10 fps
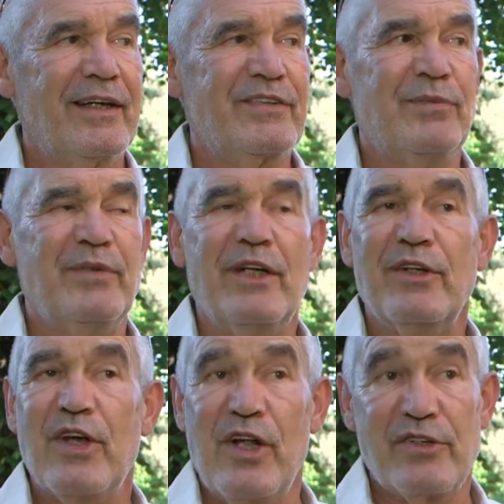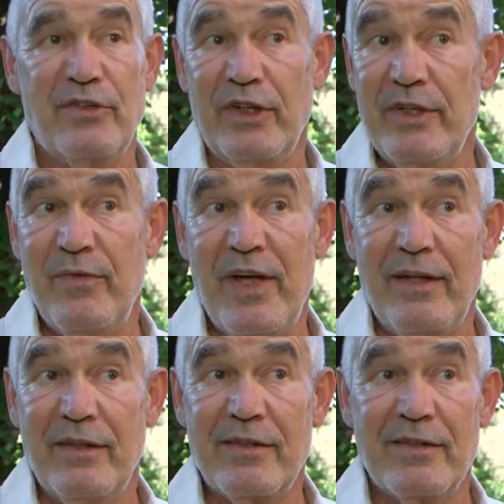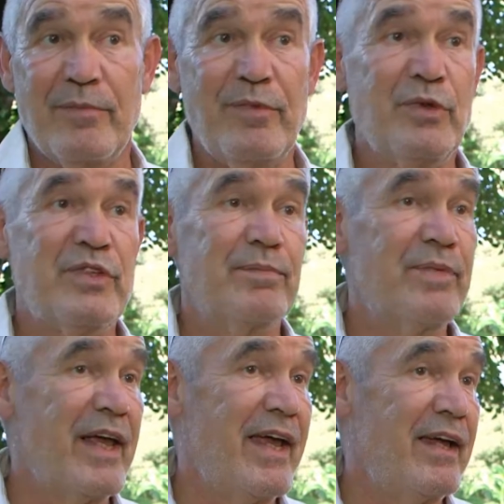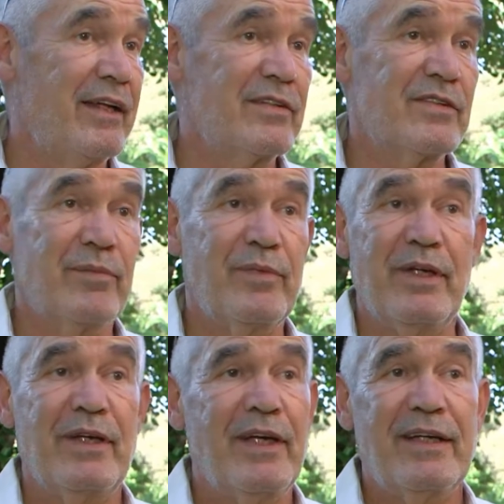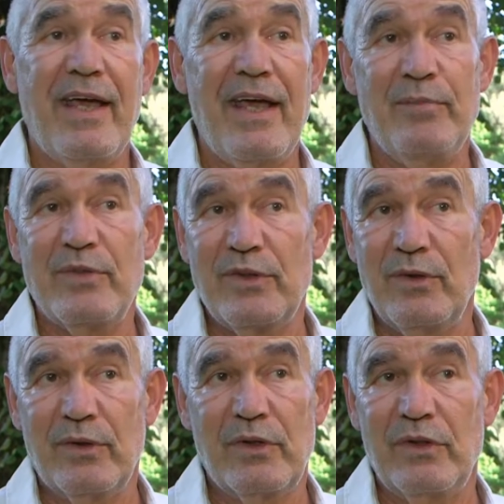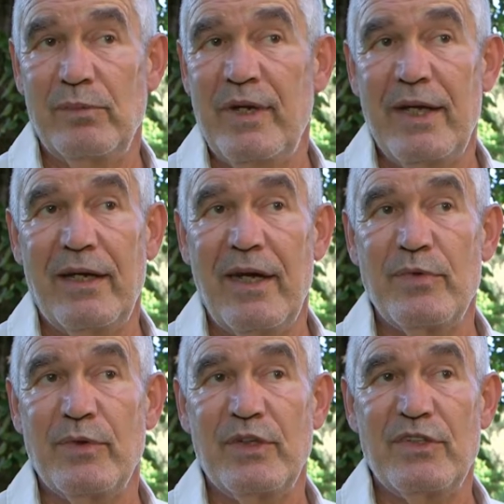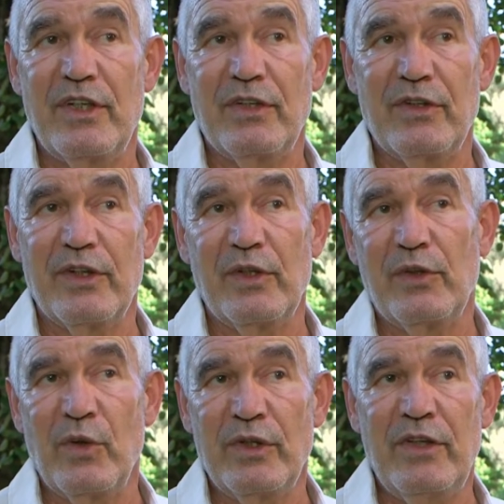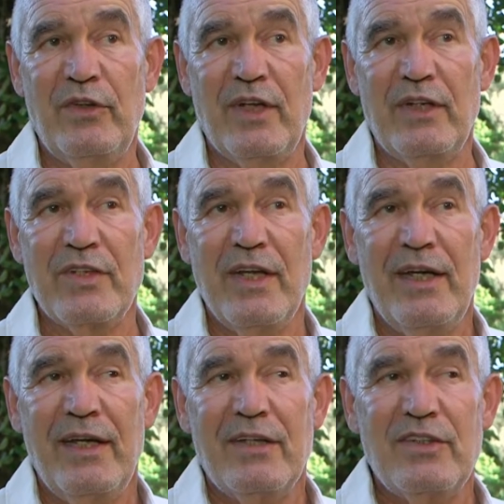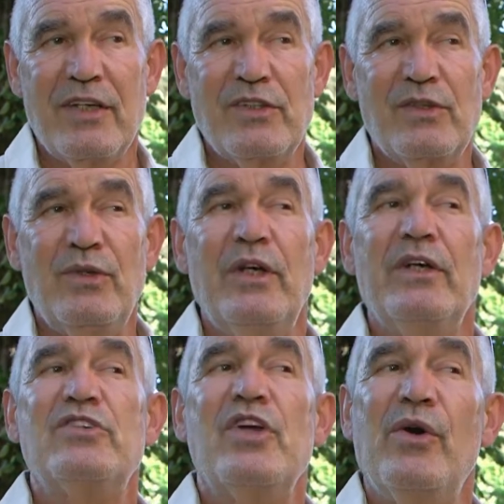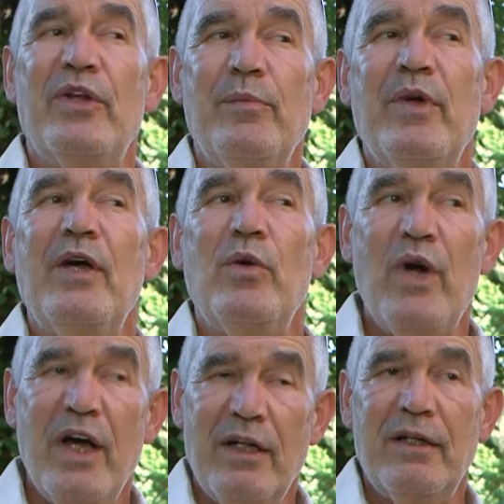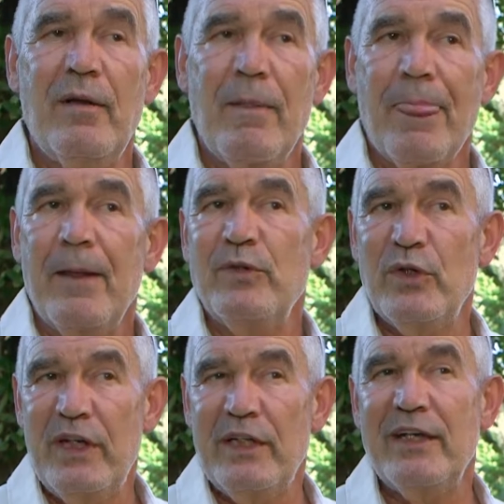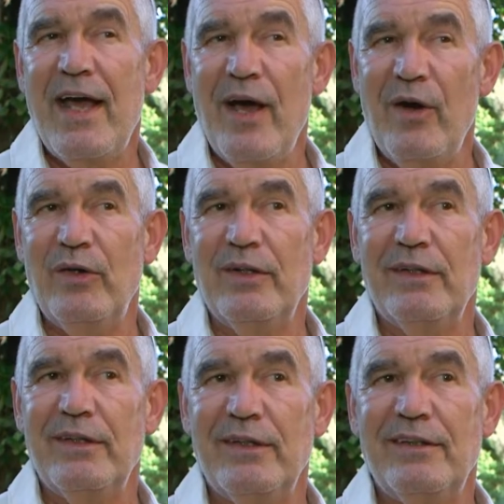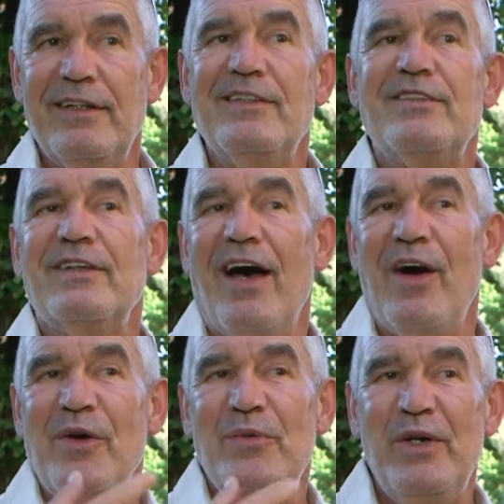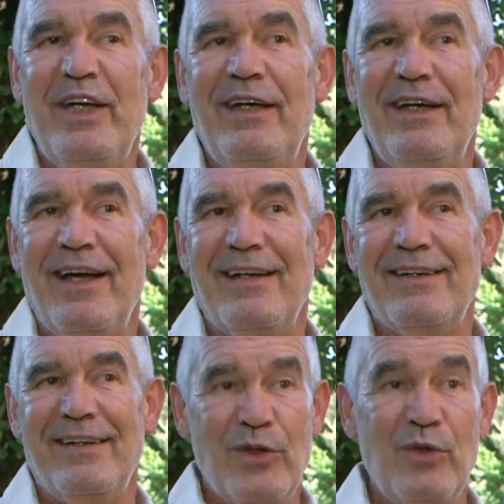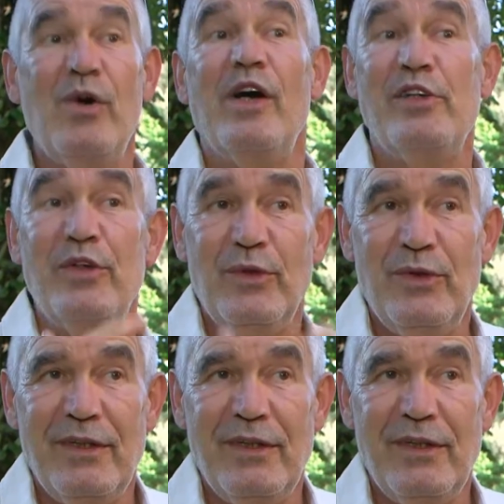some little cultural events, some music playing, some games, playing games with the children, and all these things, just to show them, well, you're here now, these are we and who are you?